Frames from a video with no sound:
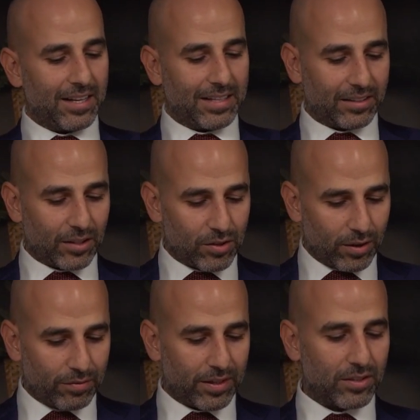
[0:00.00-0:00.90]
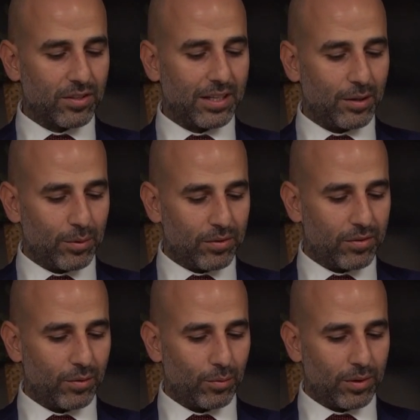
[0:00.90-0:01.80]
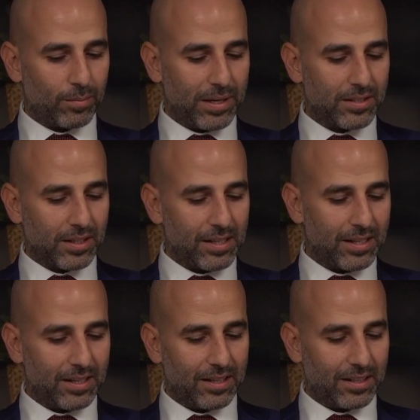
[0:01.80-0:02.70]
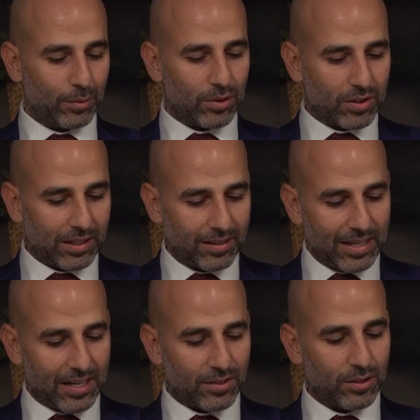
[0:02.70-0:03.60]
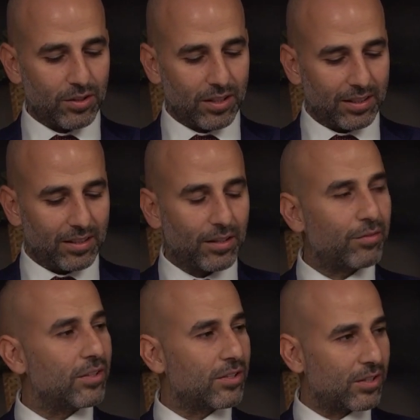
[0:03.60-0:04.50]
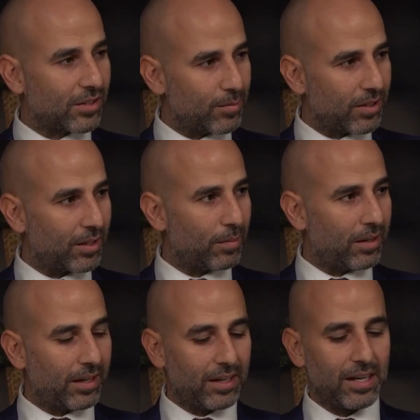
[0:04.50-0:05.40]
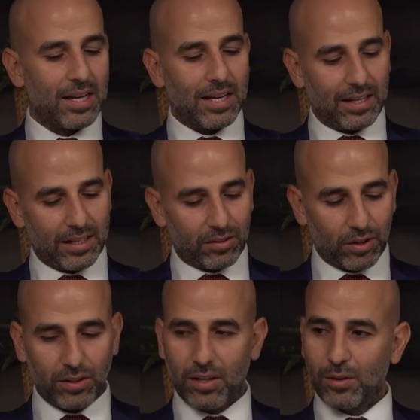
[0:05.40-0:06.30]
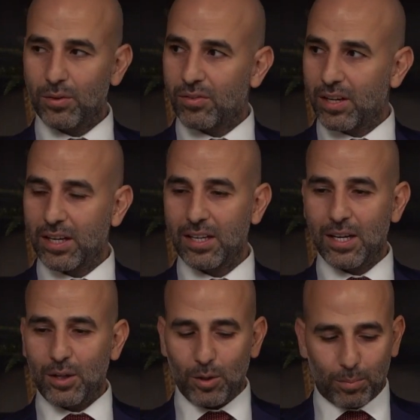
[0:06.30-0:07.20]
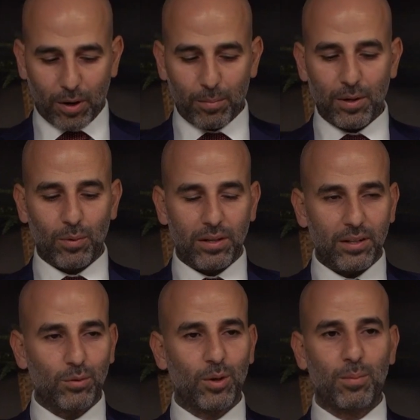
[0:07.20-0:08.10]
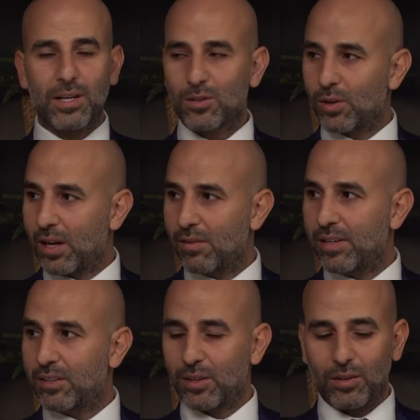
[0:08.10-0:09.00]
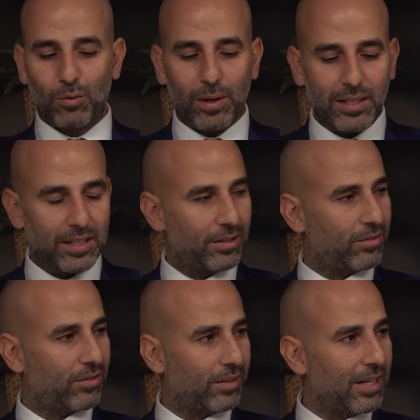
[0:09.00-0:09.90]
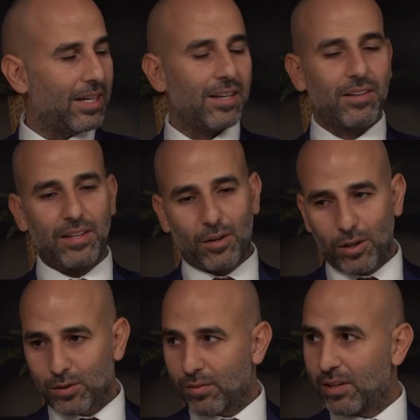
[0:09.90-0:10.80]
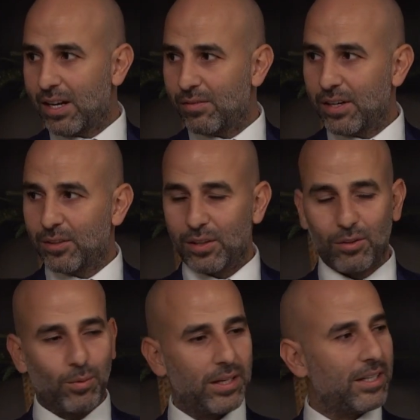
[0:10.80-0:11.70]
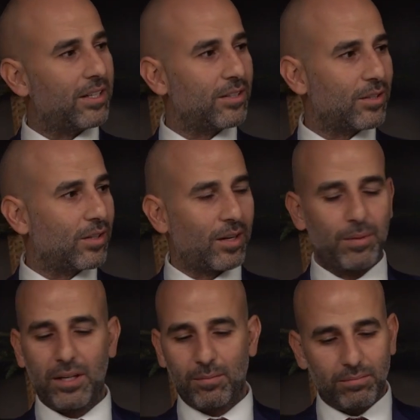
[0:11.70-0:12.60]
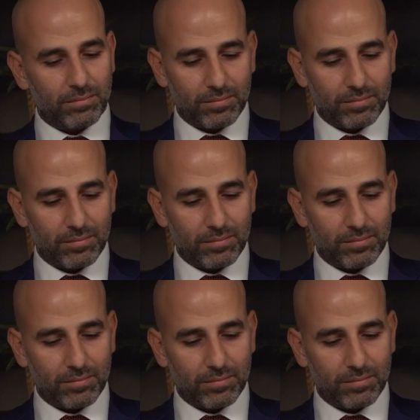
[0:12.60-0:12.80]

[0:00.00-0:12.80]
That reserve fund study would basically, they would study the assets, study the different systems in the building, and they turn around and say, you probably will need to replace your elevator in 20 years. The cost of the elevator in 20 years is going to be